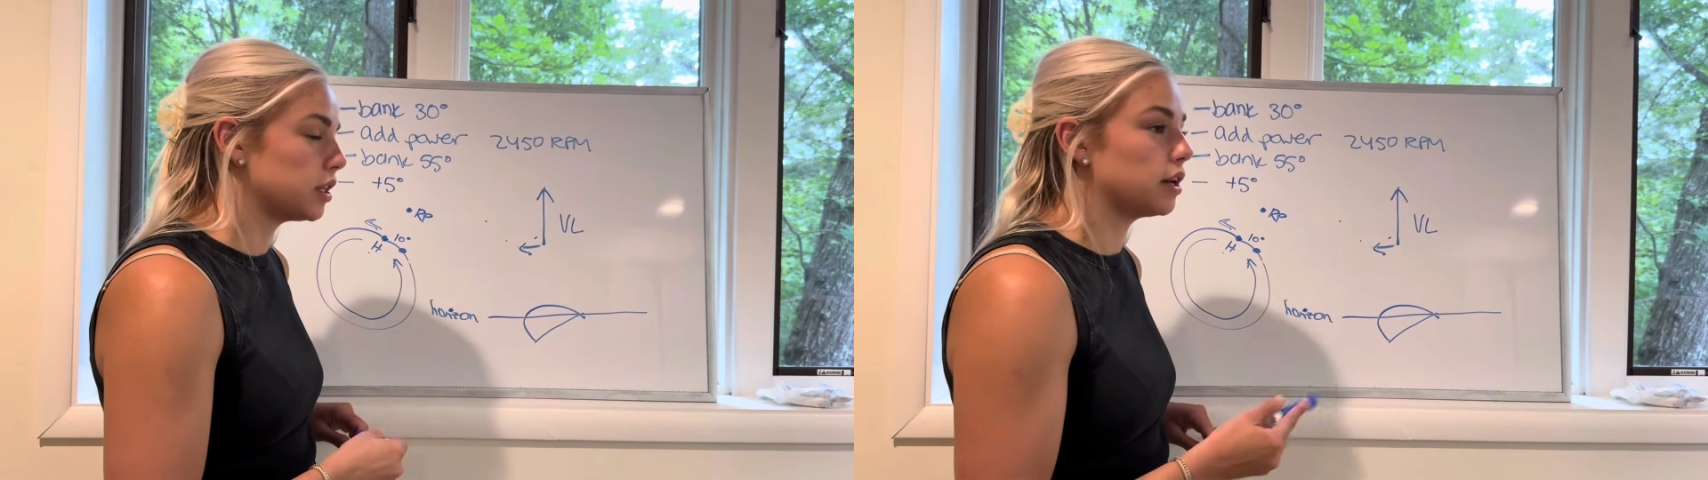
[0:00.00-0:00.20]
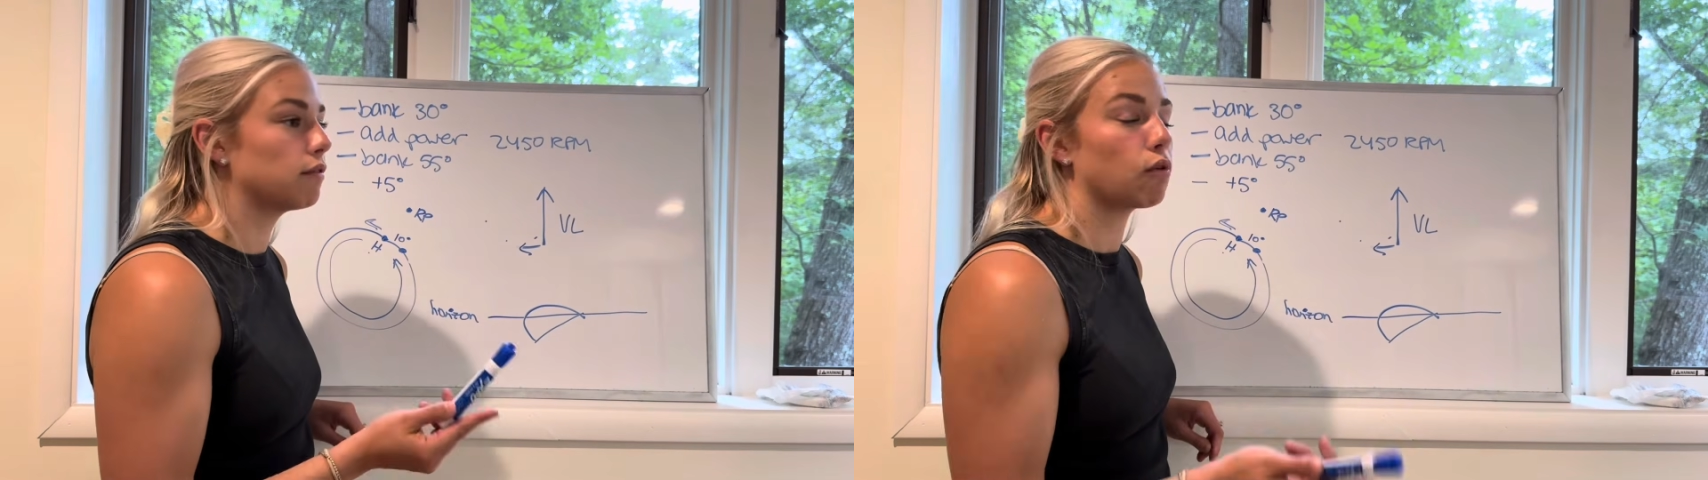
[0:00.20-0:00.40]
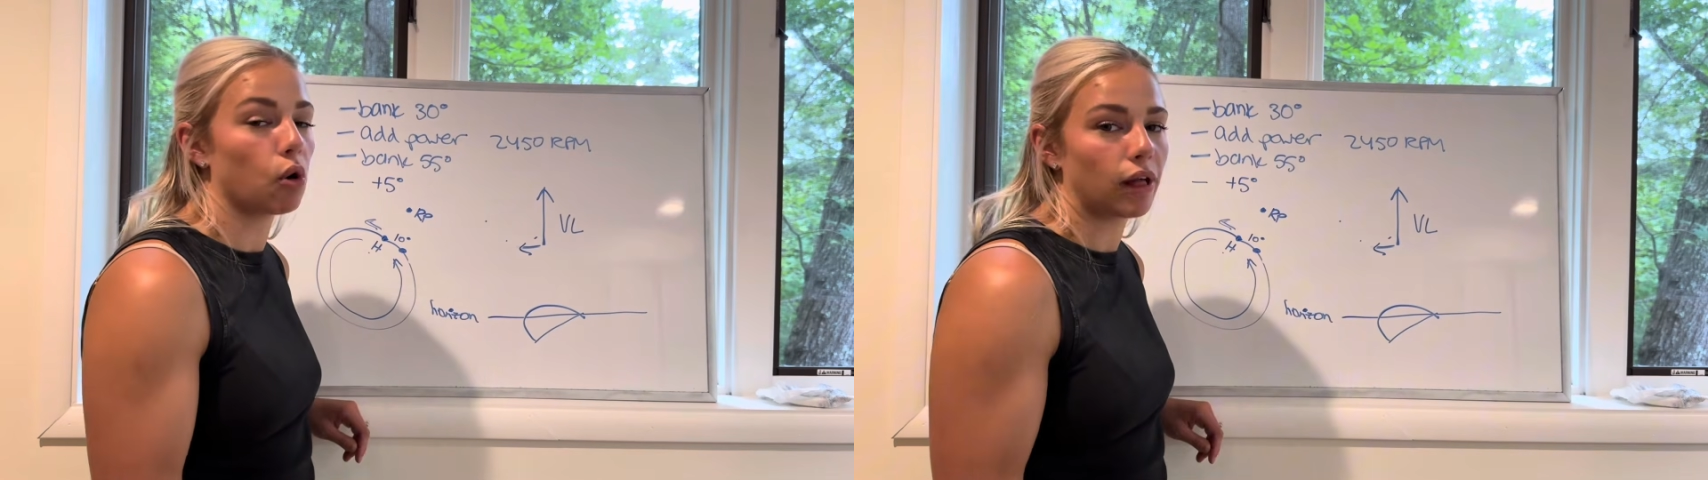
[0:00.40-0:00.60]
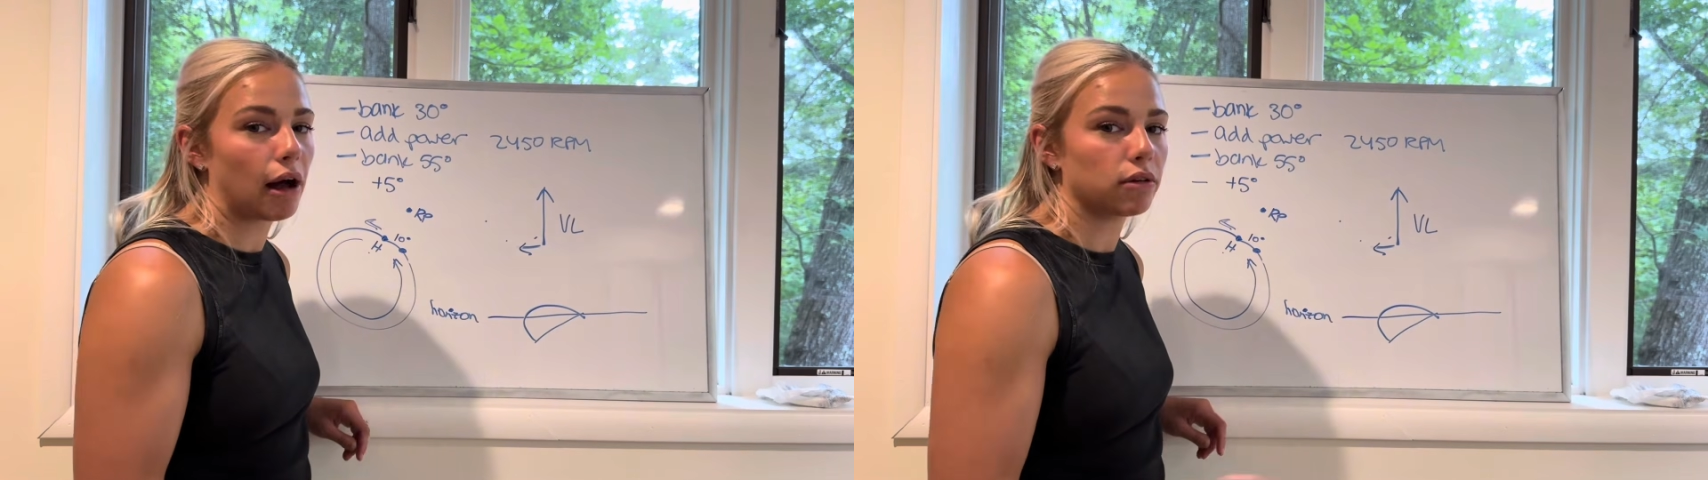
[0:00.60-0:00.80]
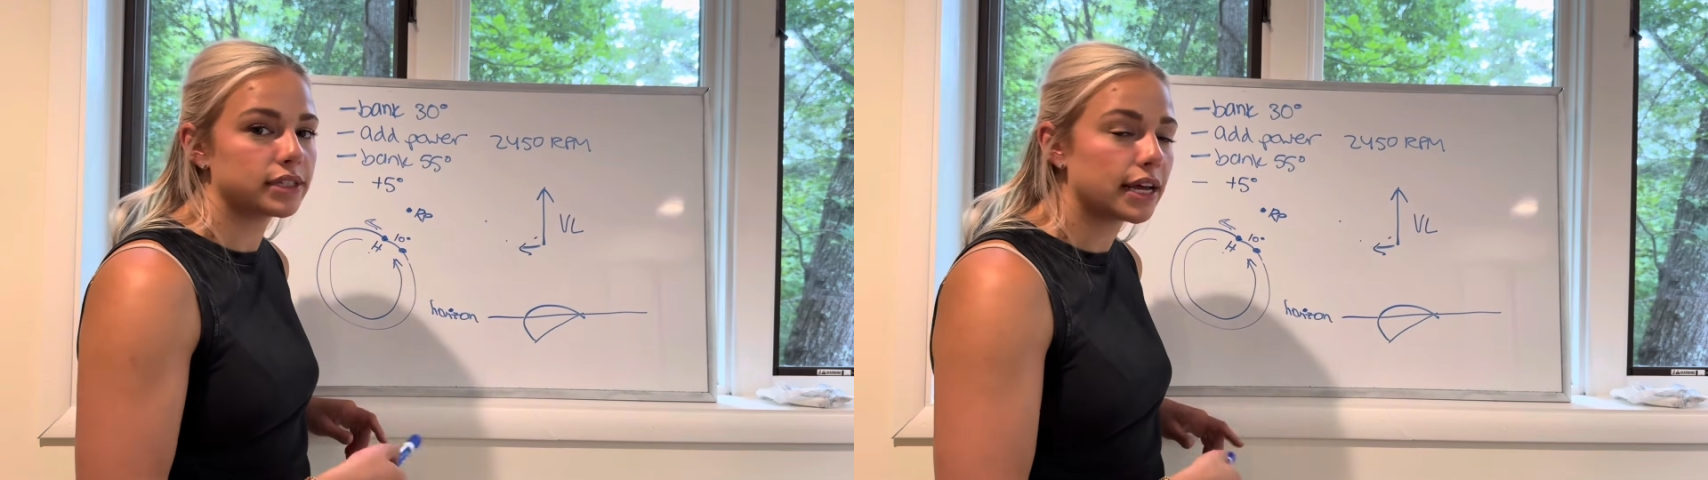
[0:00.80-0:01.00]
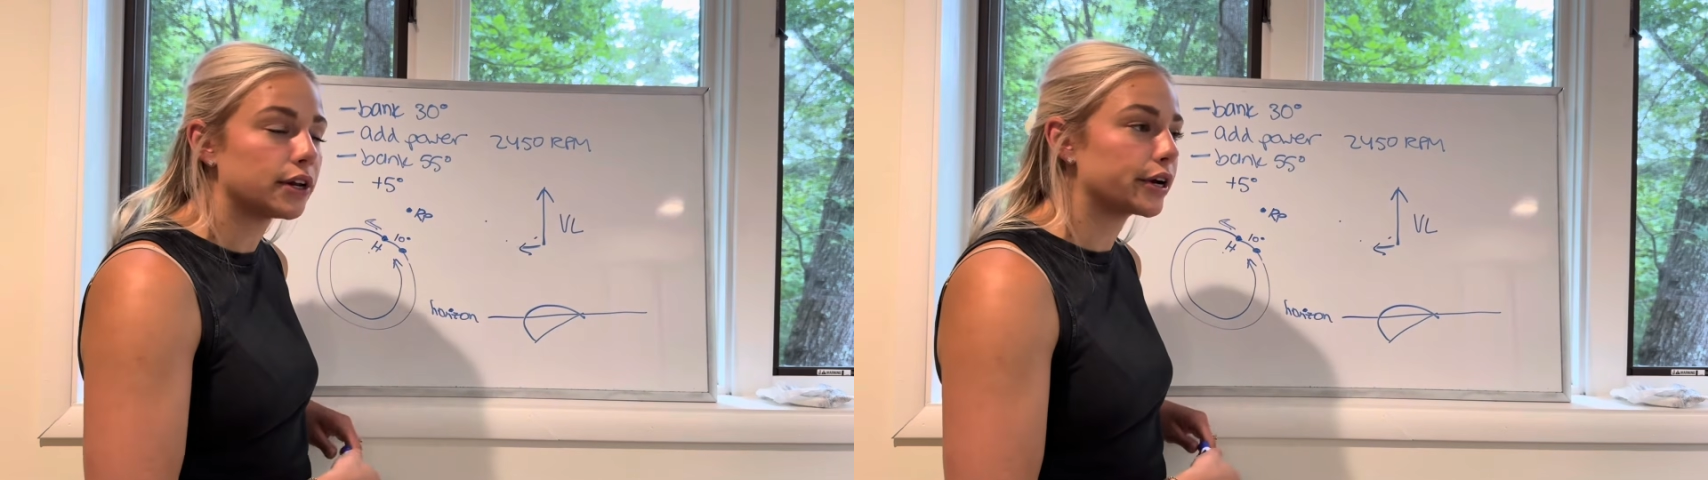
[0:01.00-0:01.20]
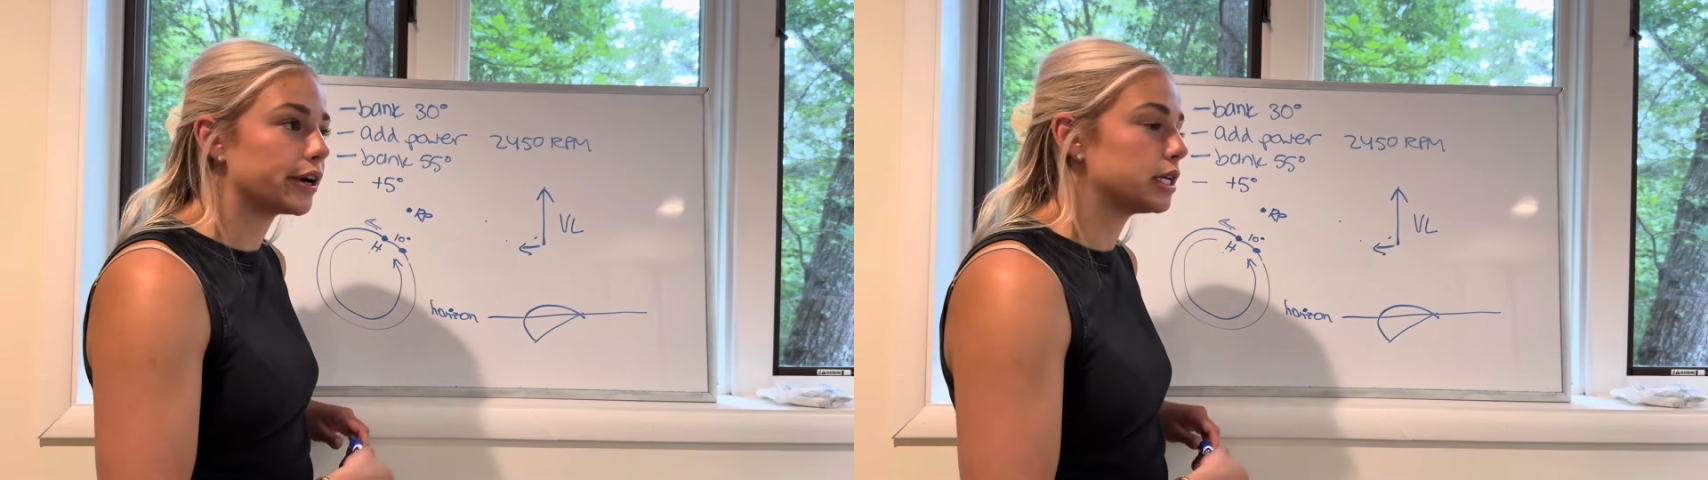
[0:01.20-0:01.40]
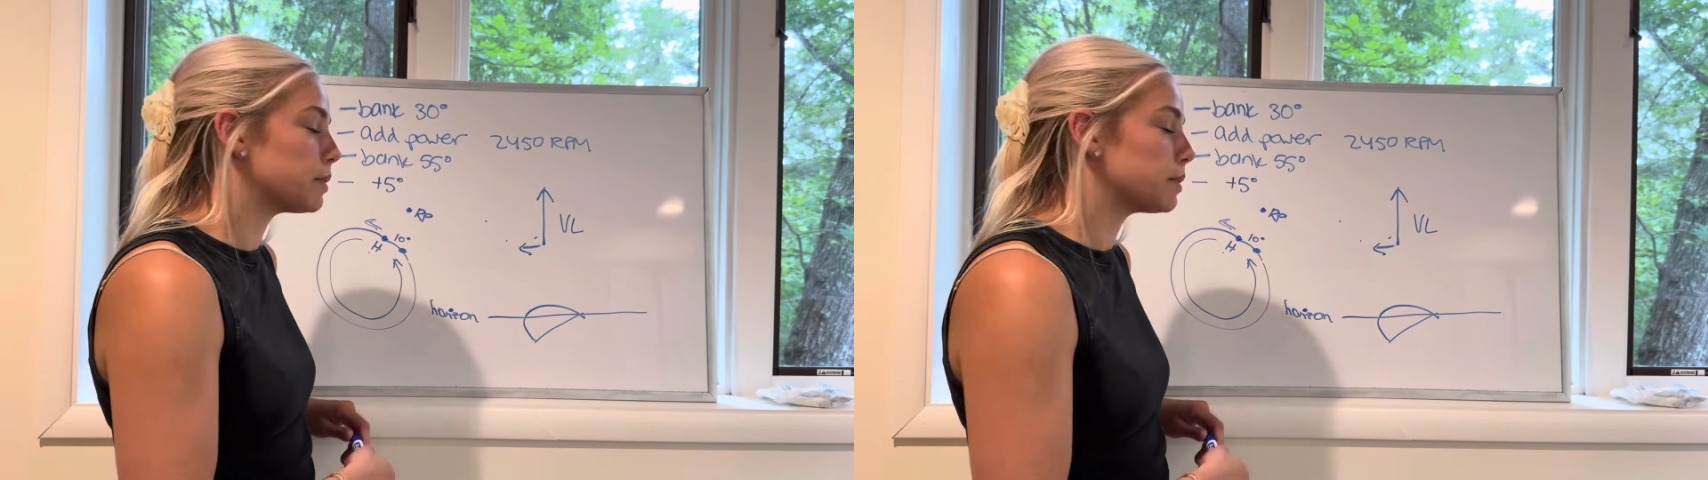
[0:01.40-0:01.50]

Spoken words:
and then roll out 10 degrees